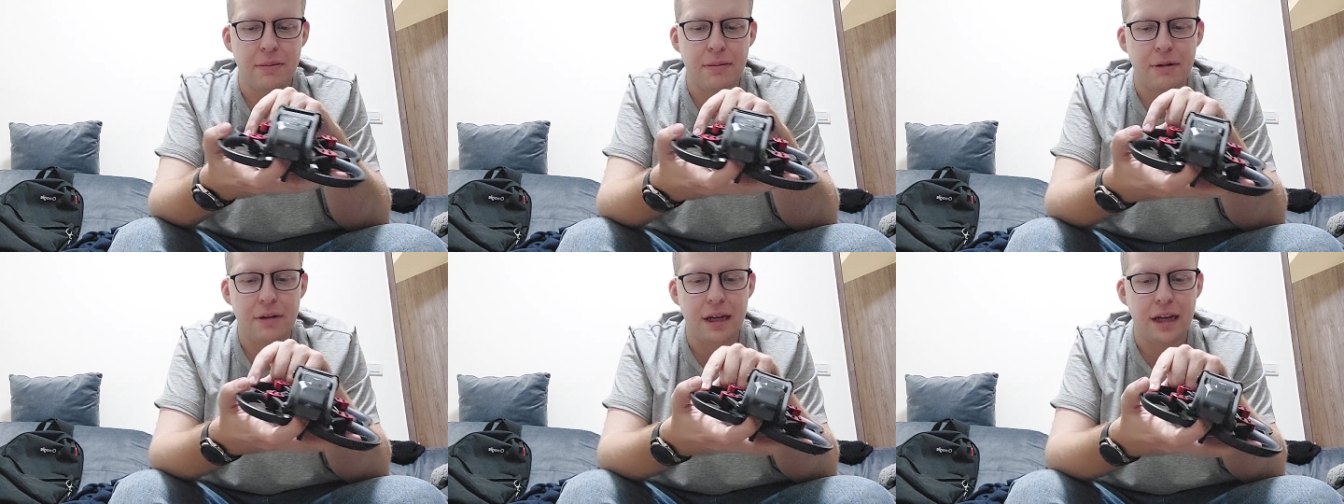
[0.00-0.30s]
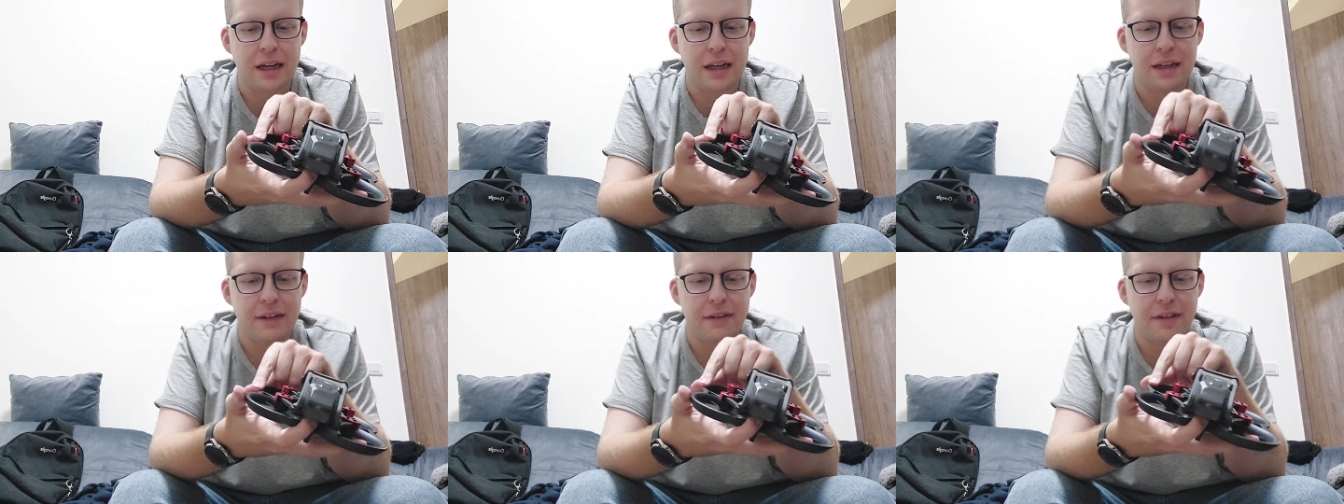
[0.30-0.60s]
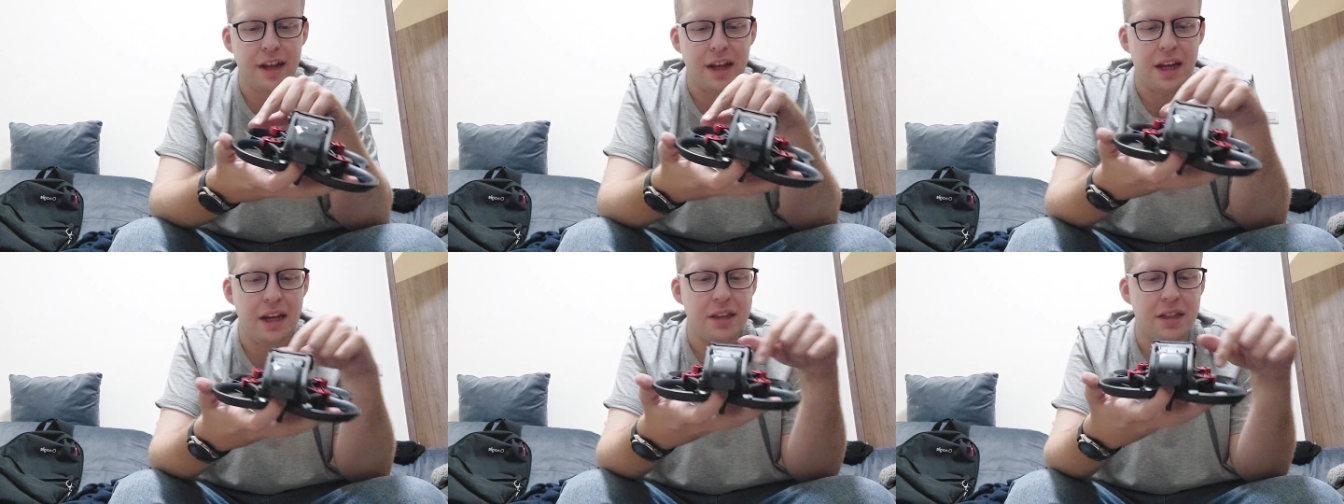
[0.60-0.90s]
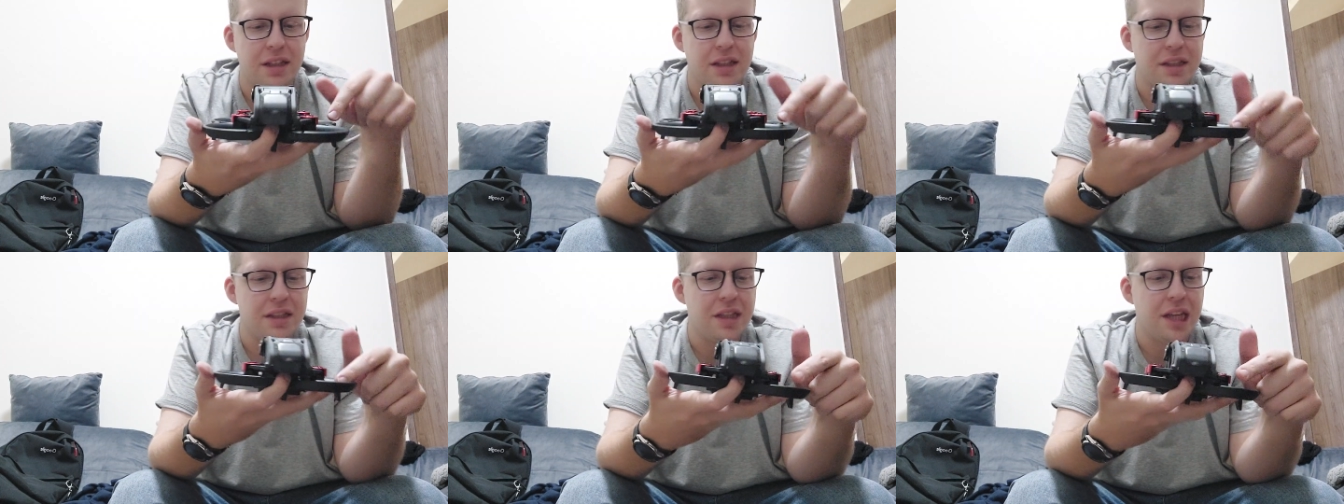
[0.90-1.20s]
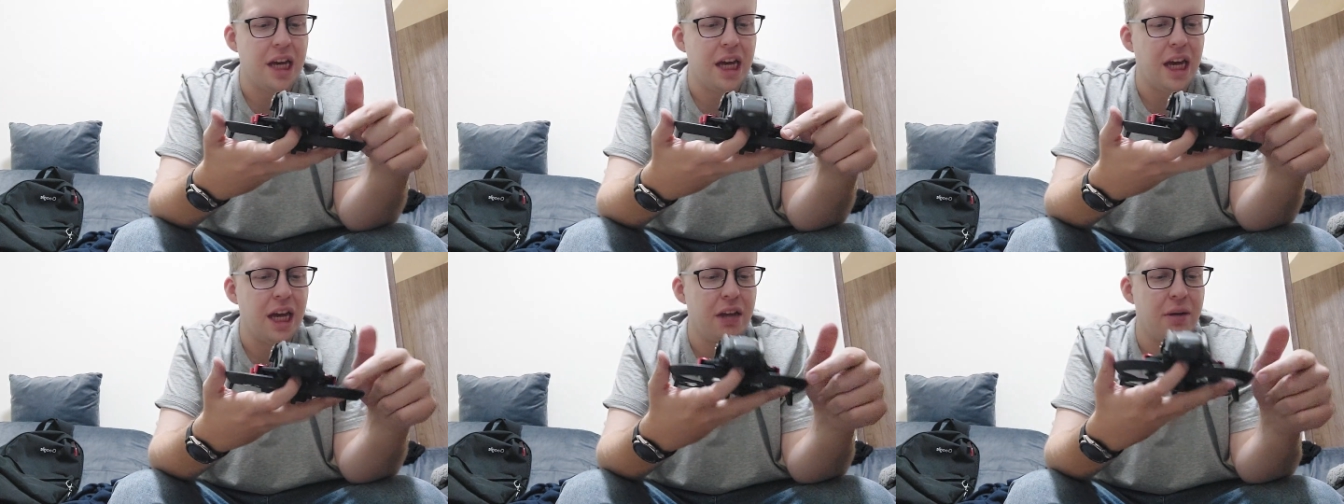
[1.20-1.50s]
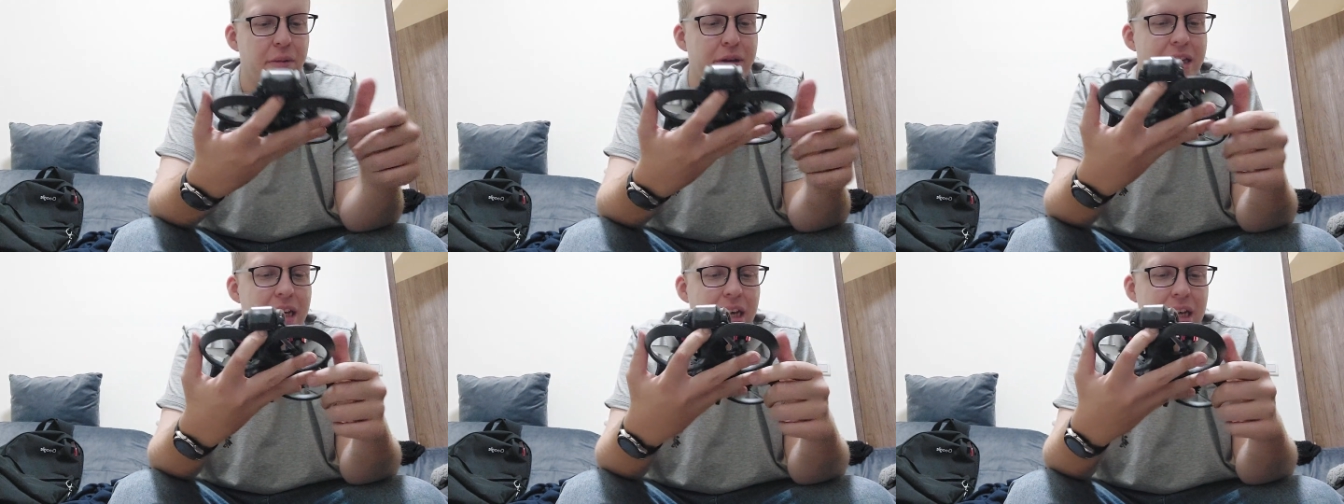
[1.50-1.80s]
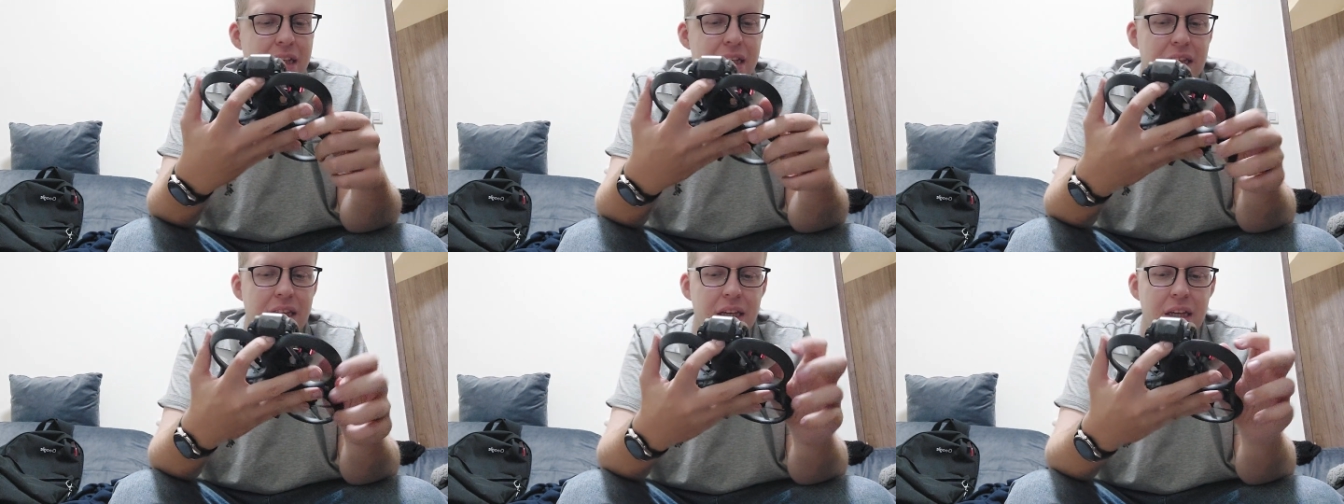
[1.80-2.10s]
protective things on the side to
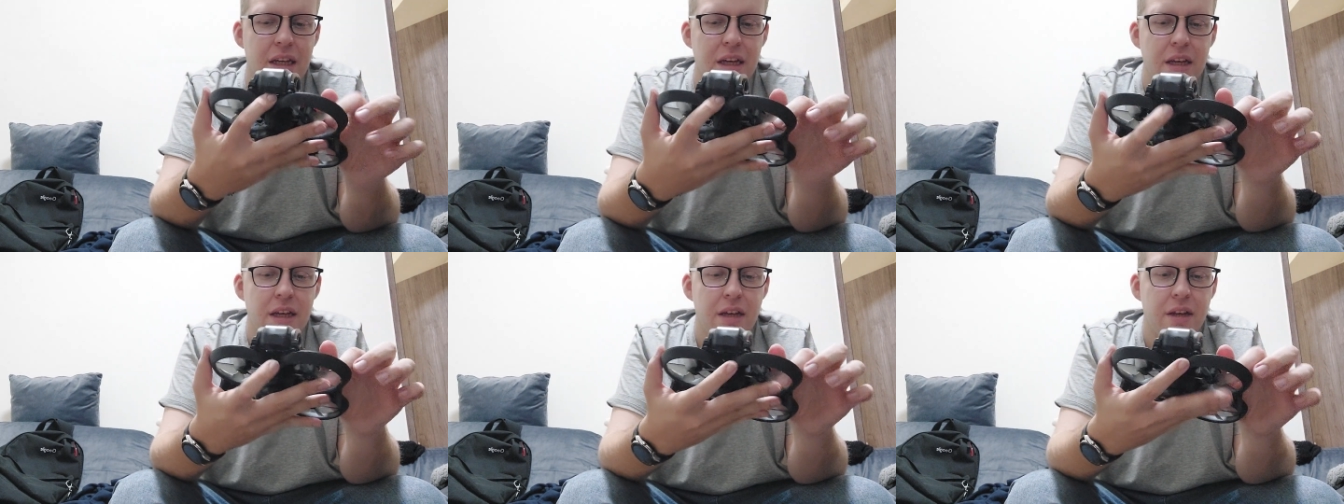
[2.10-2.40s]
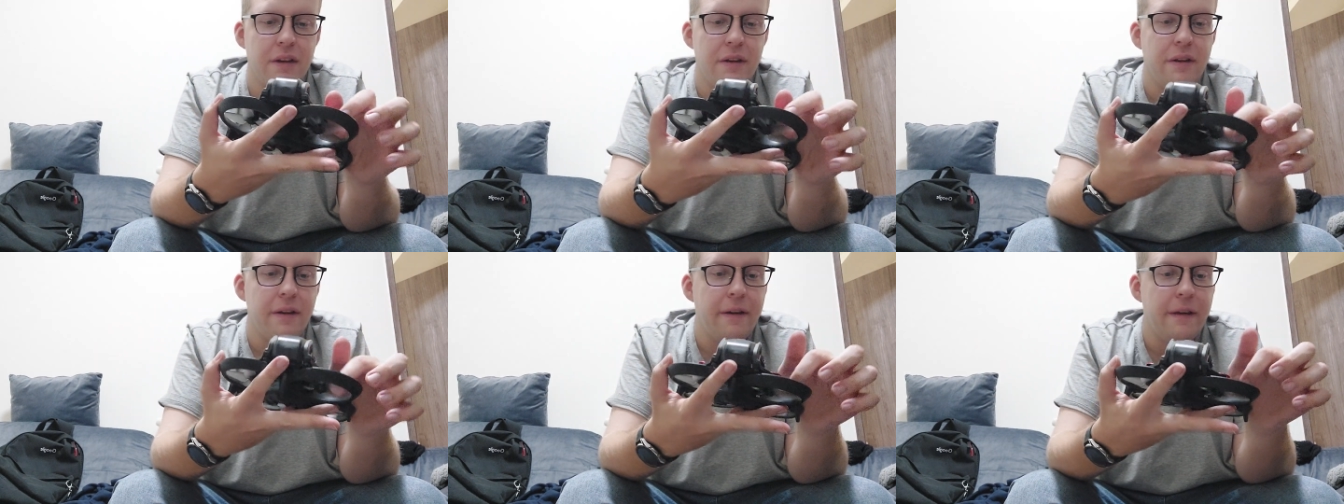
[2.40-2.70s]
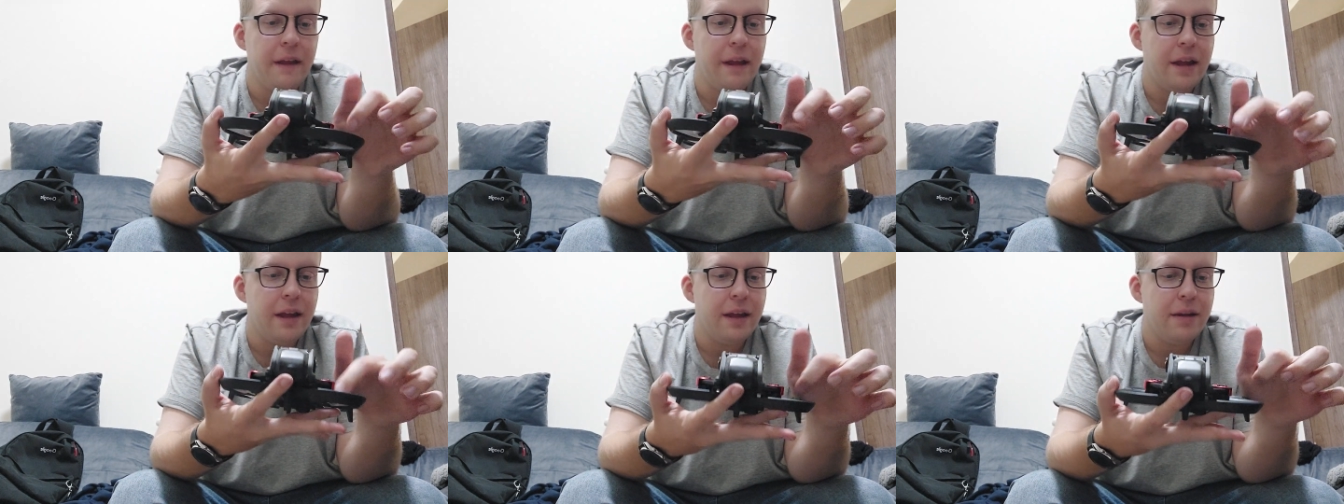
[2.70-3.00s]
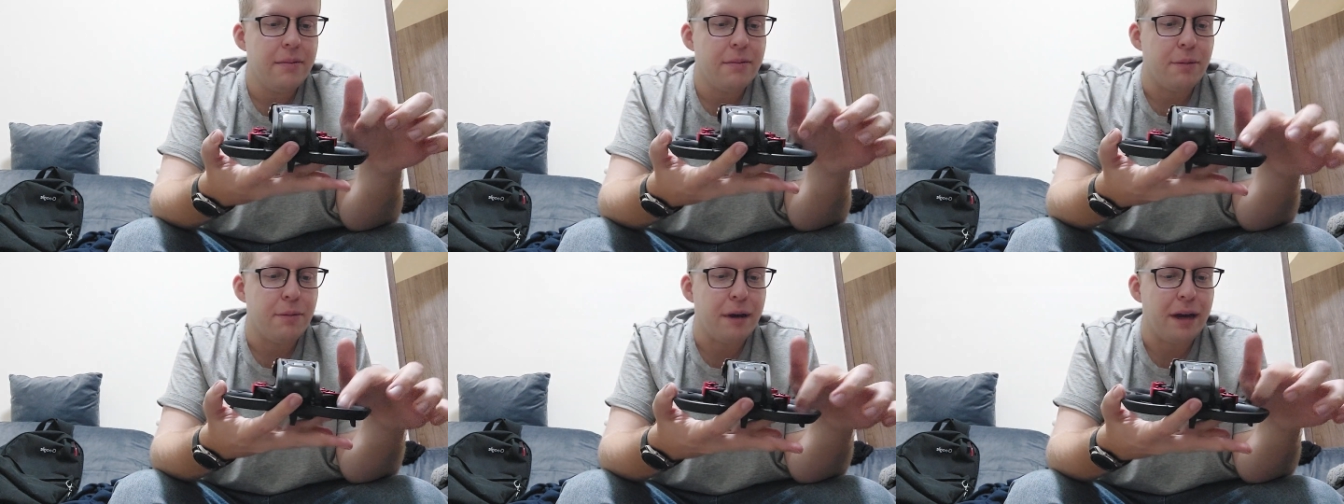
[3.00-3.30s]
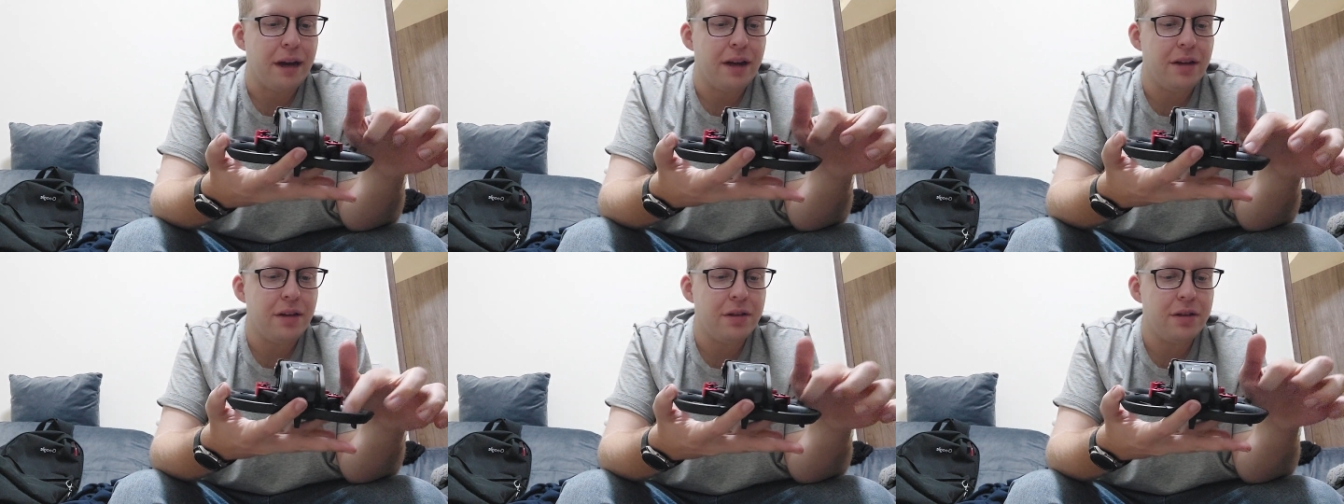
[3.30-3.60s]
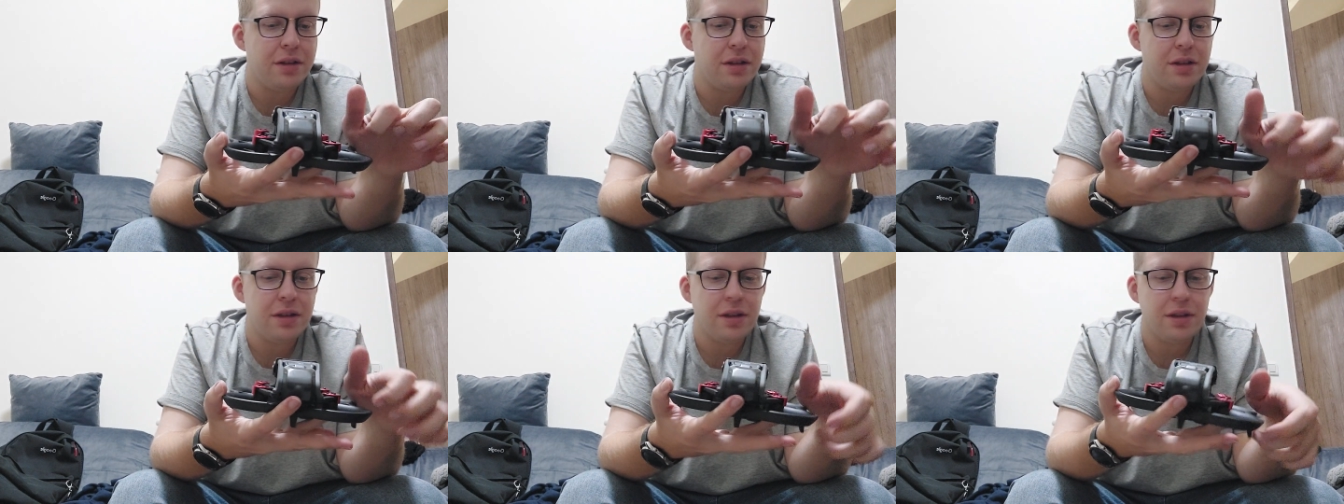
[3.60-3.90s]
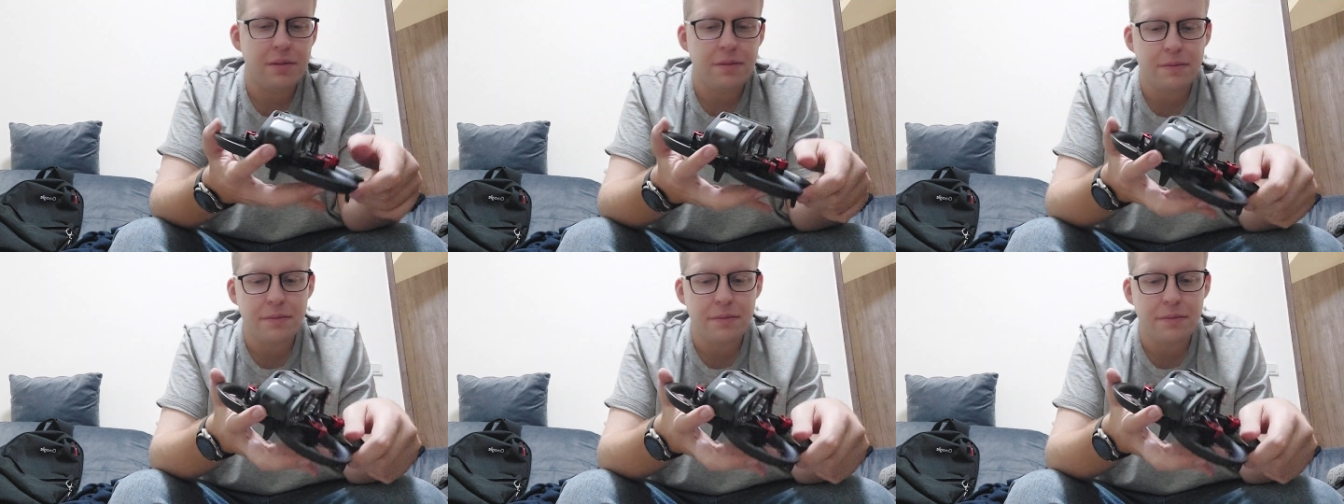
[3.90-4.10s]
protect the propellers.